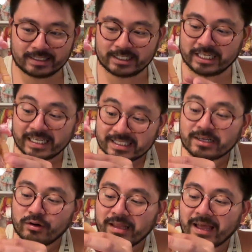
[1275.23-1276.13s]
She needs to
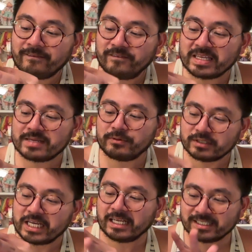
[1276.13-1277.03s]
go to like visible
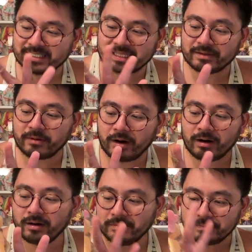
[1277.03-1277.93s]
changes at the
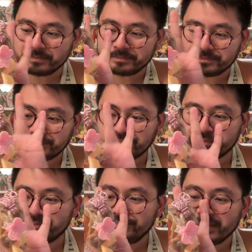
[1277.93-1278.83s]
mall.
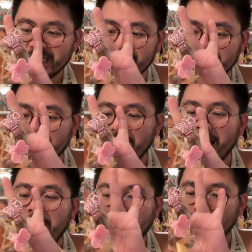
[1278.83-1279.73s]
I mean,
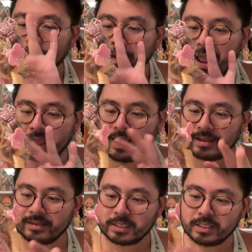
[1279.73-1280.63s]
I'll pay
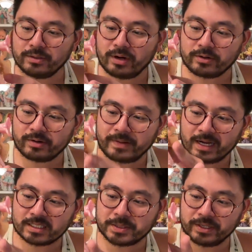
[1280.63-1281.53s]
the
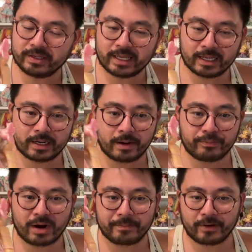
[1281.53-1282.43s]
$200 for you to get a
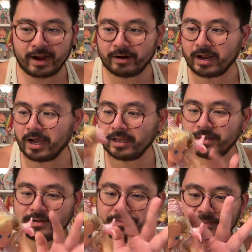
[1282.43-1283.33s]
proper haircut.
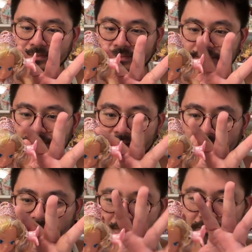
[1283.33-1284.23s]
Okay?